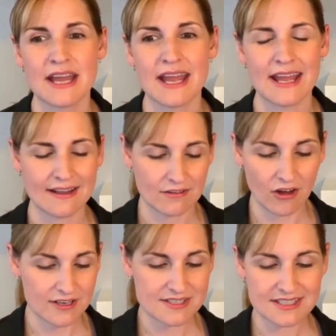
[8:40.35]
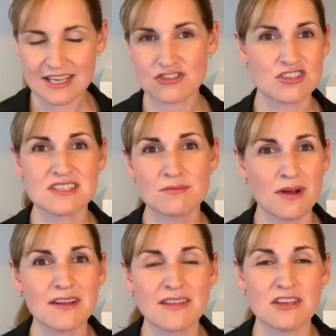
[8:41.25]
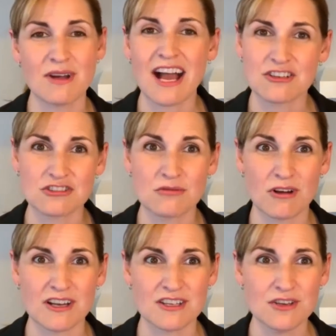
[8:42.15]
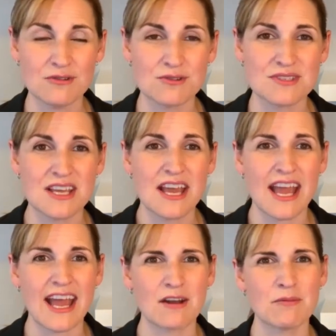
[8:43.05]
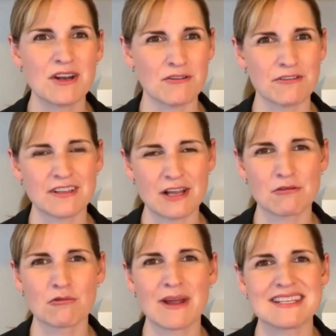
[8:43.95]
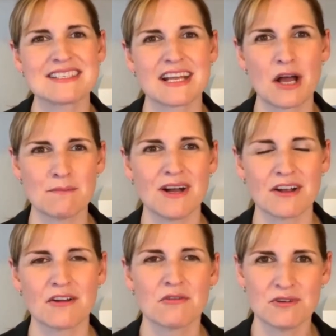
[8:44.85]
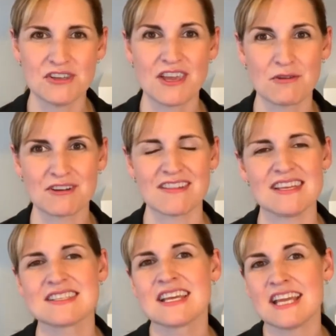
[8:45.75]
and honestly, it's just a mug that you actually want to use, and we don't feel like we're wasting a mug when you get one of these.